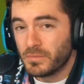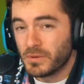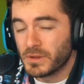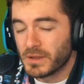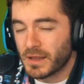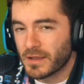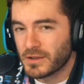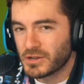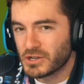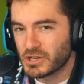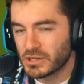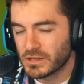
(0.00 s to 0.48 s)

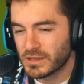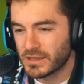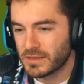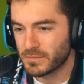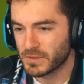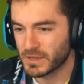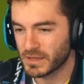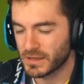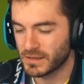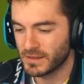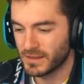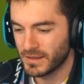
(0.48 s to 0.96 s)
potentially
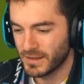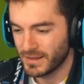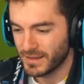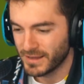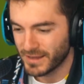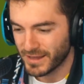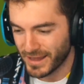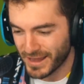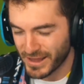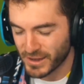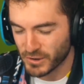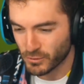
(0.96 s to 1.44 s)
be
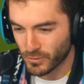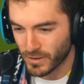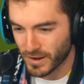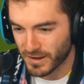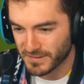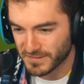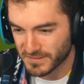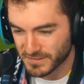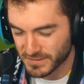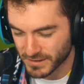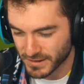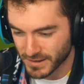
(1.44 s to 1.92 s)

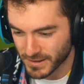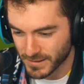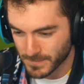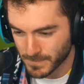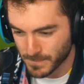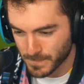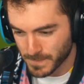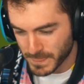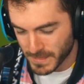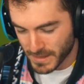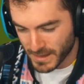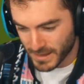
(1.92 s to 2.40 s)
interested in.